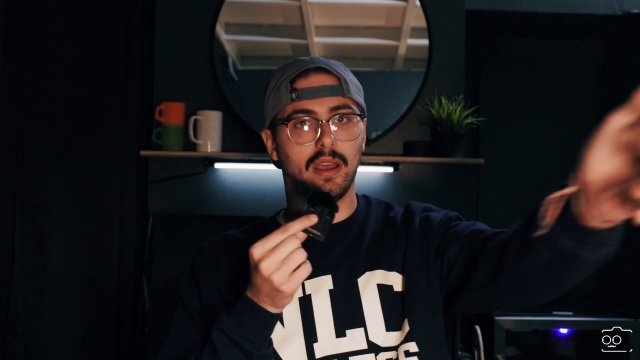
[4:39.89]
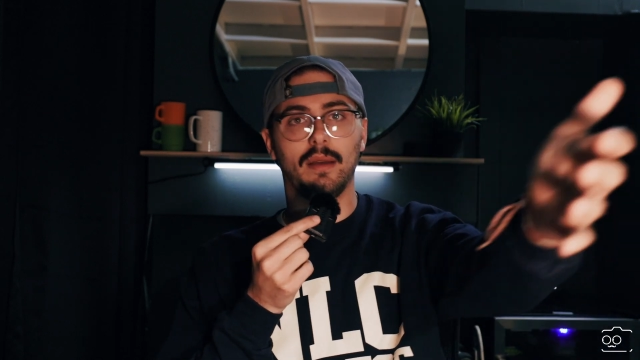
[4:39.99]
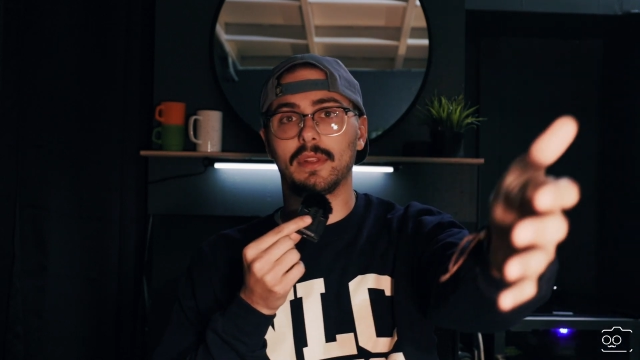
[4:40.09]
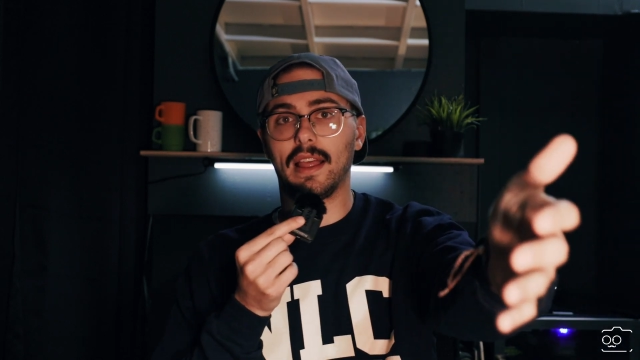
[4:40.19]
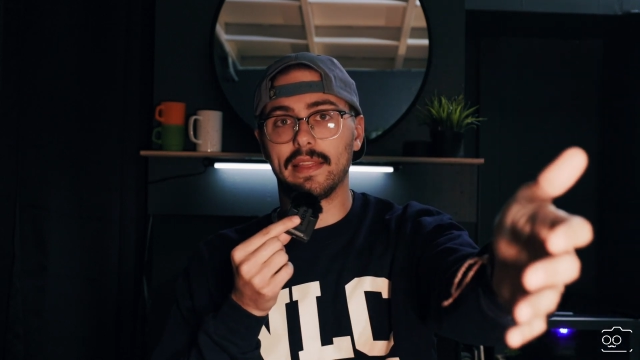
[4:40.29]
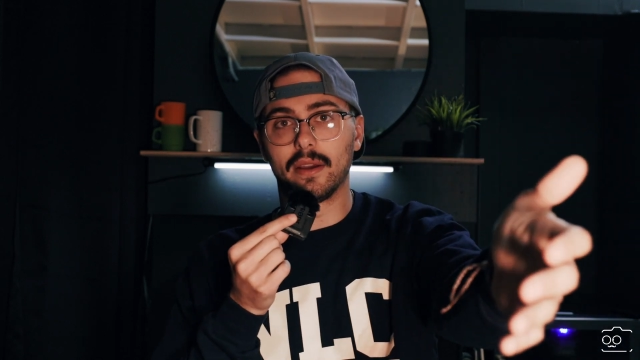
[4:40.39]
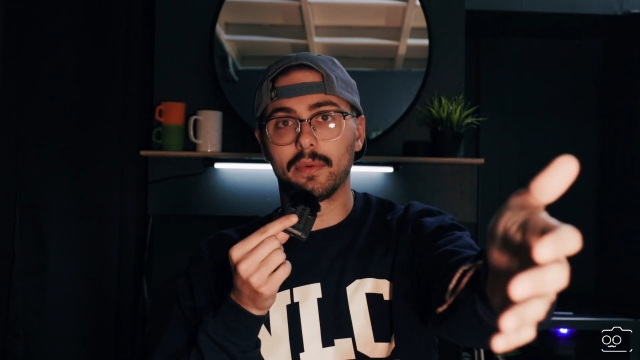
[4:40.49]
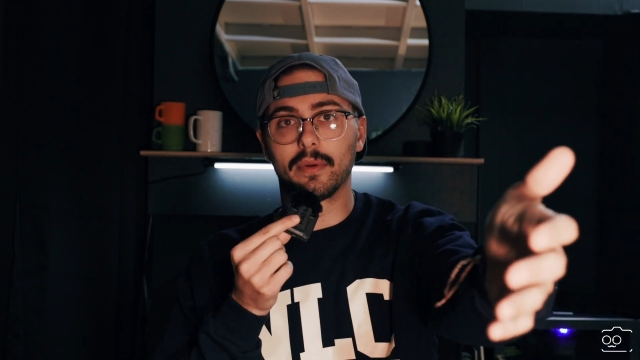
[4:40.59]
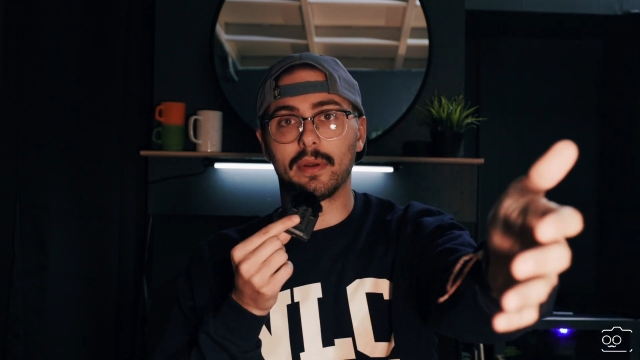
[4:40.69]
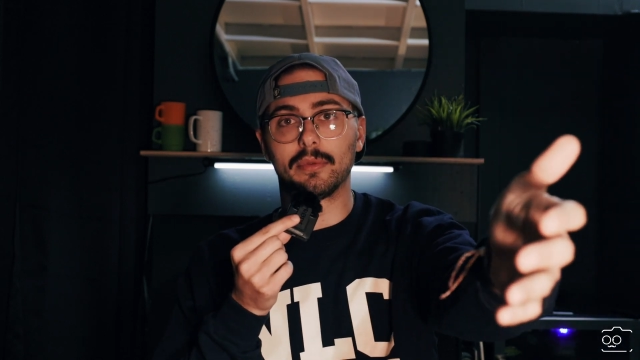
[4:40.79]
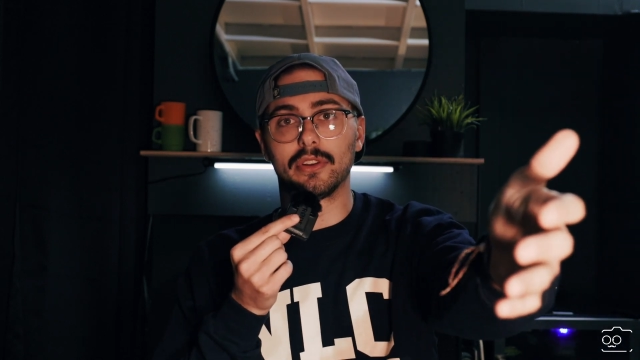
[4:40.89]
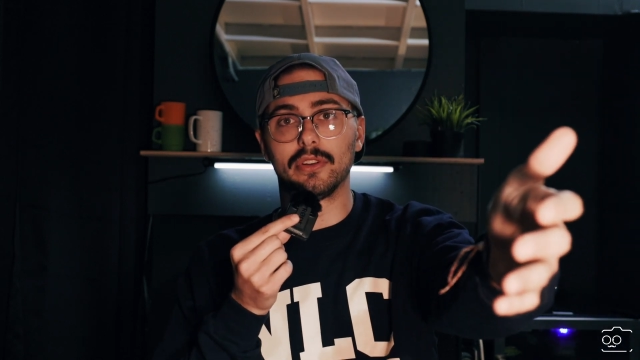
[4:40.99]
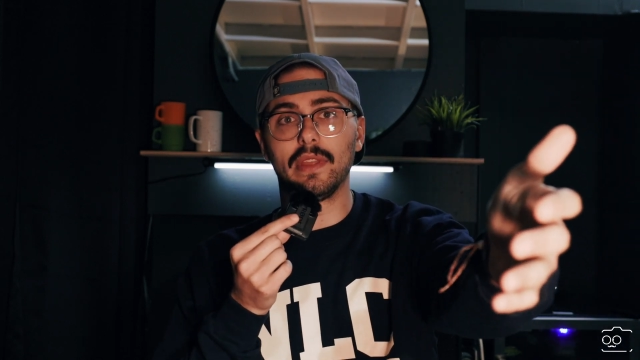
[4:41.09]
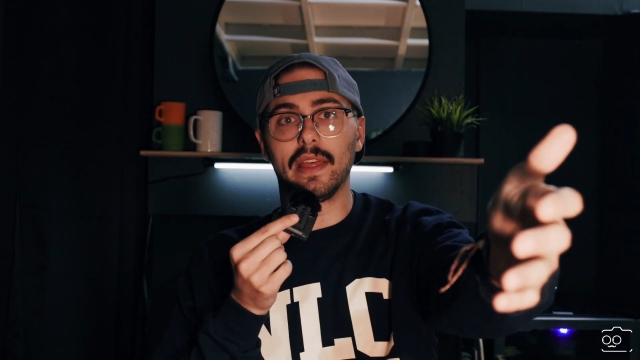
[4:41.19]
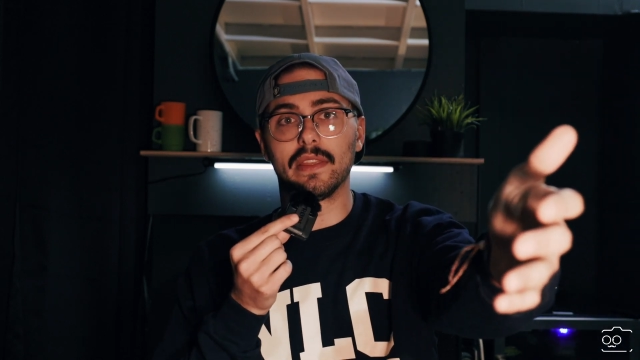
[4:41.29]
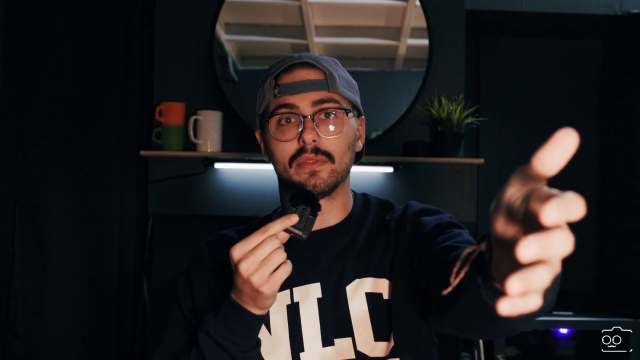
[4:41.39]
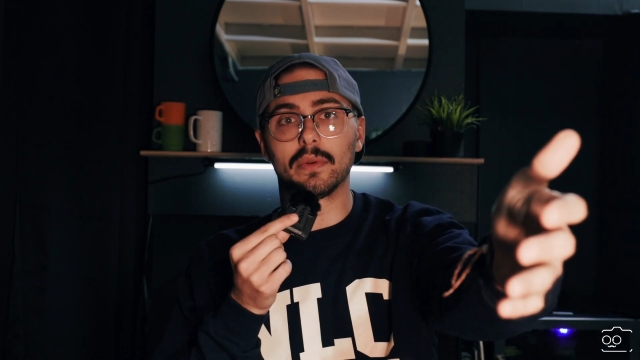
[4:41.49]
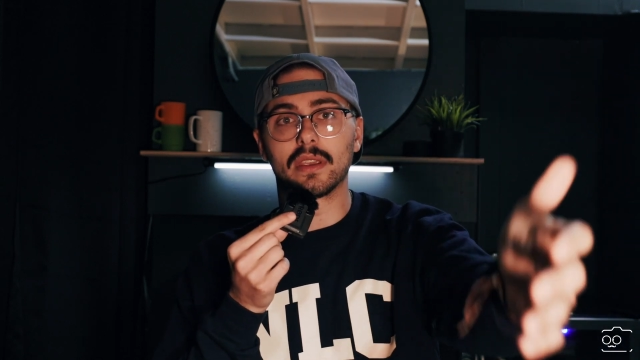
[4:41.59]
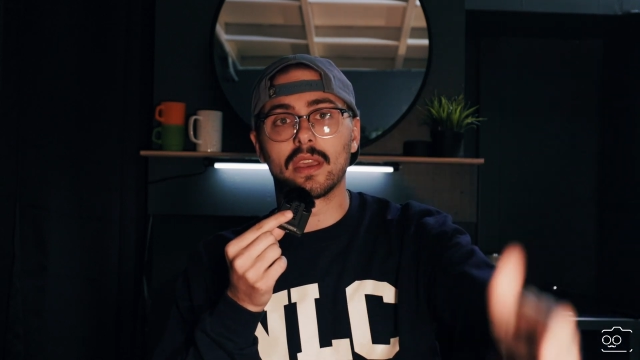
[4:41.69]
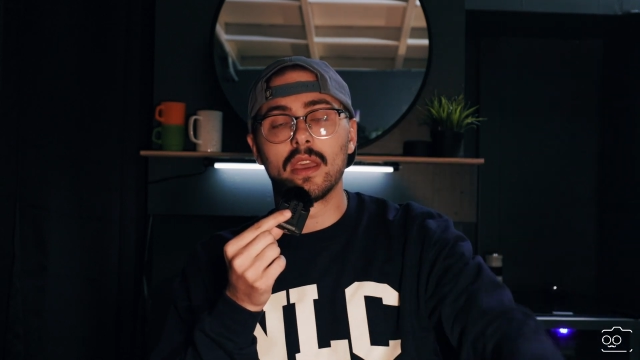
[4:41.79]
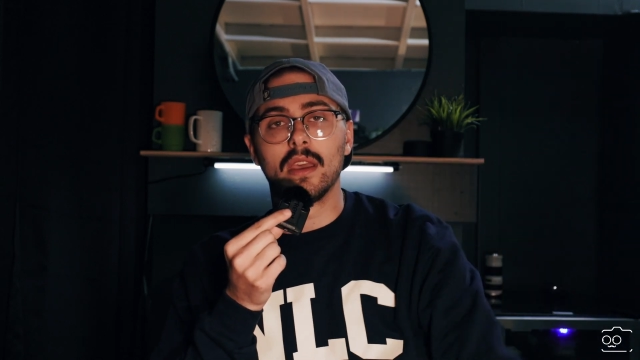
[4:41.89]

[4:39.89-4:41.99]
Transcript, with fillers: I'm glad that we were able to do that this week.